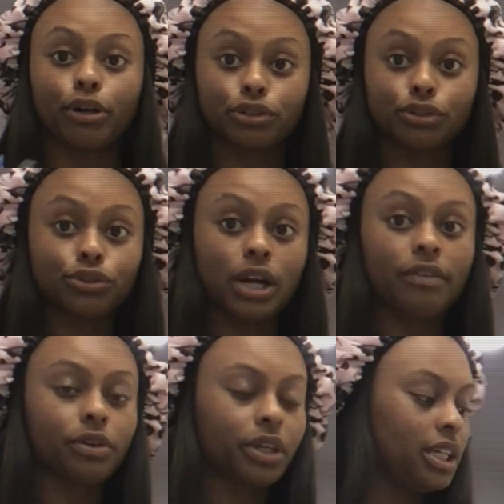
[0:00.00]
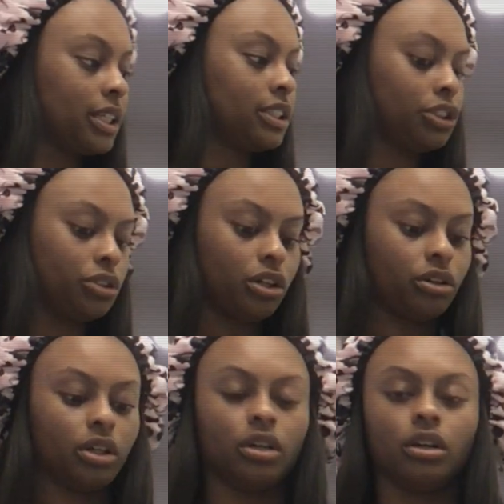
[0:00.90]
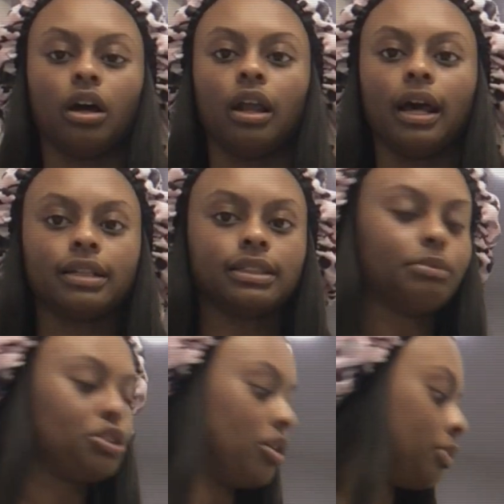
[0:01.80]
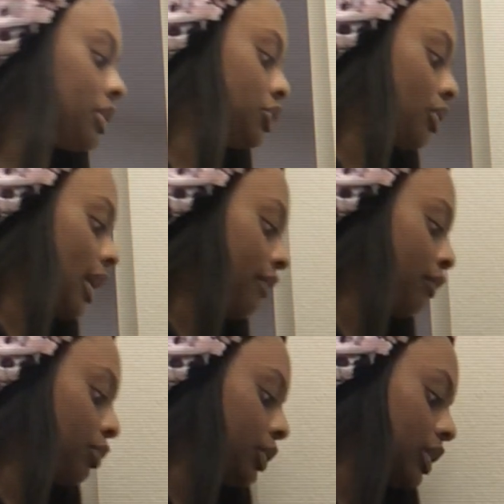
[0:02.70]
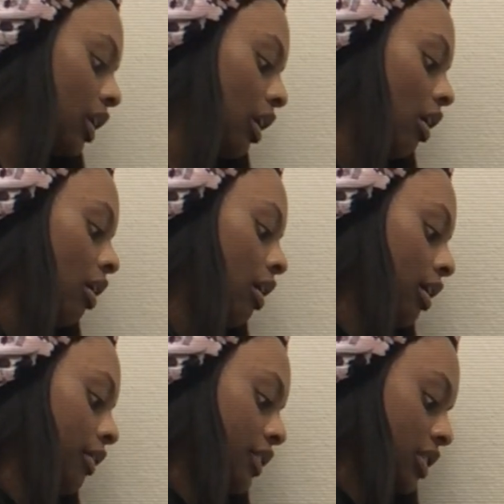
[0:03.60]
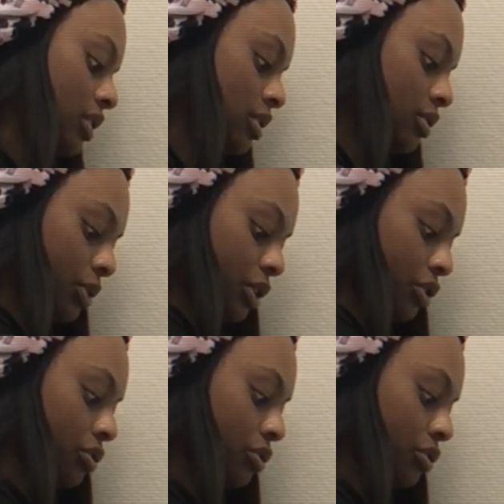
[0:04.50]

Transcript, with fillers: personal travel kit because you know a lot of times you don't want to travel with all of this with